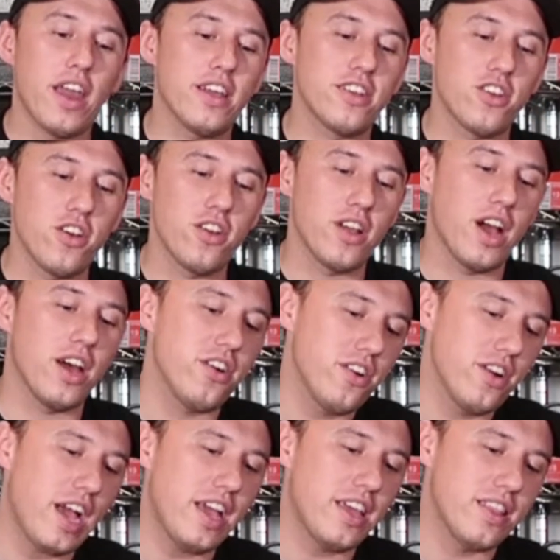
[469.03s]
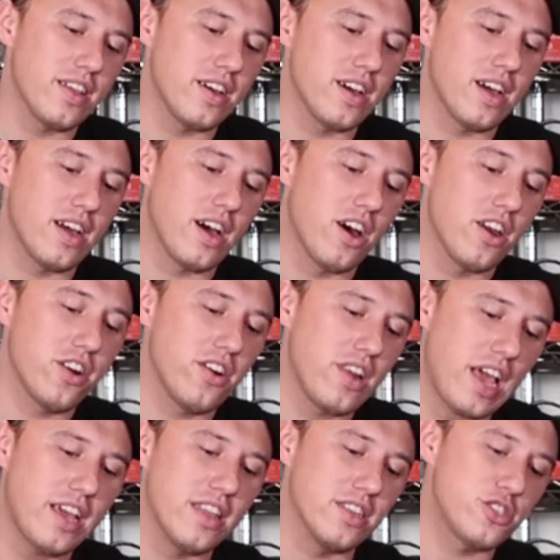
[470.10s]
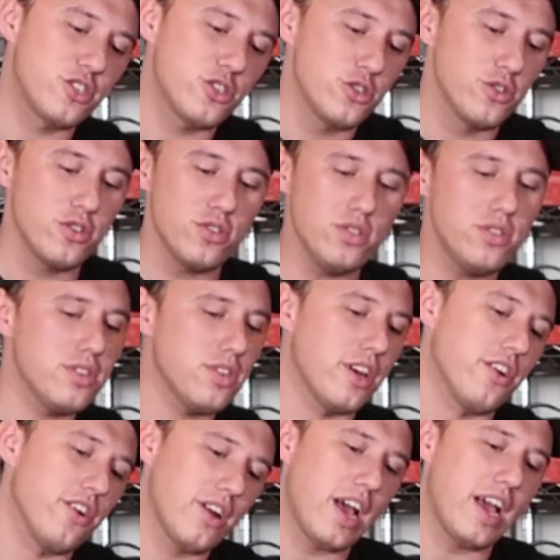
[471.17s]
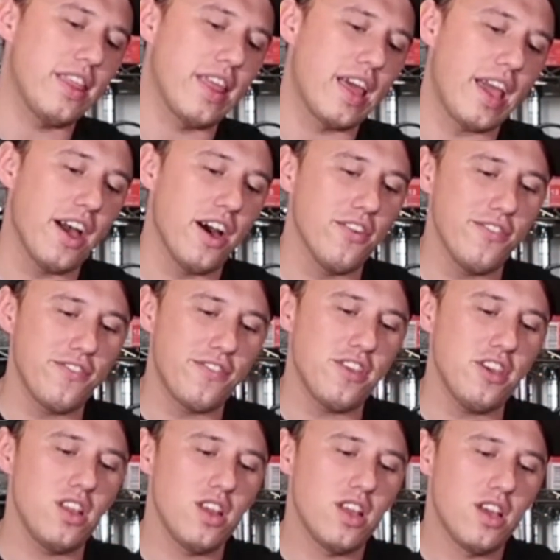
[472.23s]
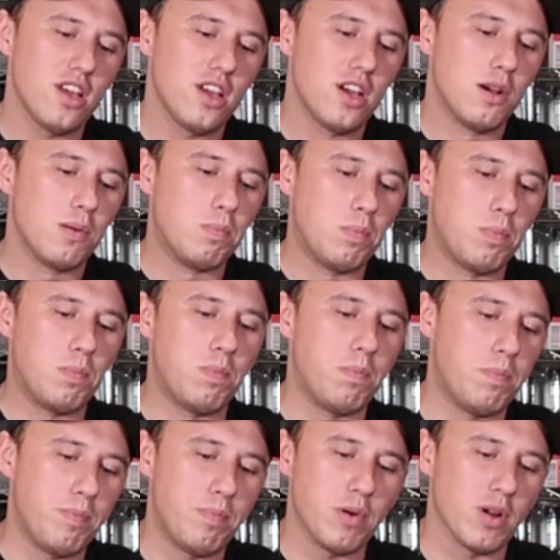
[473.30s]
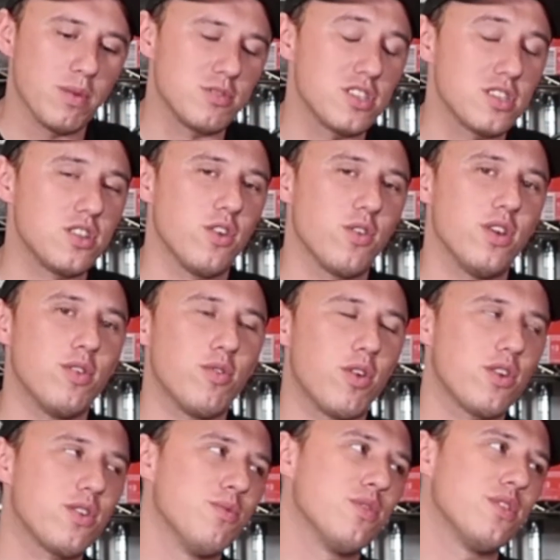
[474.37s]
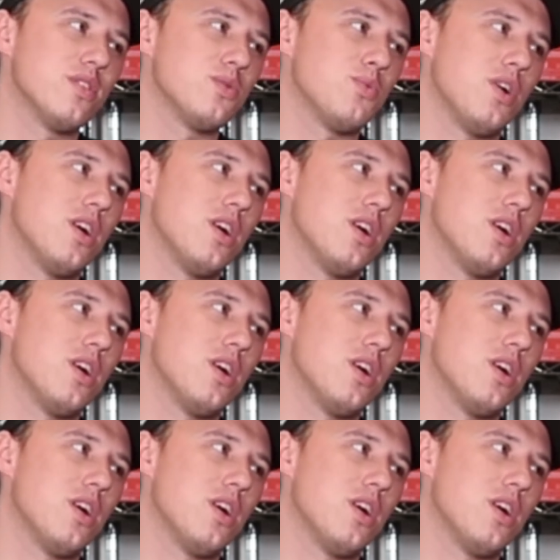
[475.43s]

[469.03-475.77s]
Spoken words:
And I don't hate the shoes. I don't hate the outfit. But I'm just not really rocking with this